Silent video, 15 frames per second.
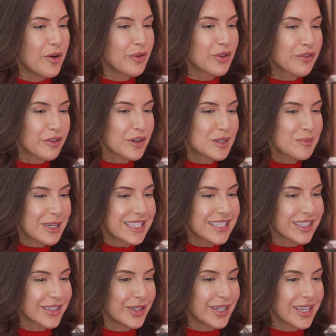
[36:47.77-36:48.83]
Well, the first place
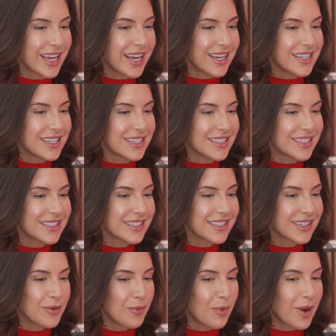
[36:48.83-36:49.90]
to look is,
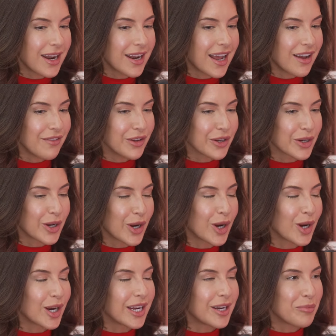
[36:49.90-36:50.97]
what have your
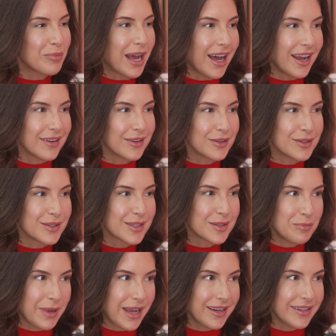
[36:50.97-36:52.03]
current patterns
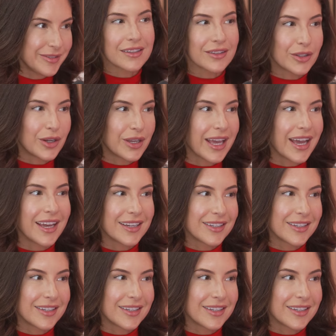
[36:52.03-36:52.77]
been? Look at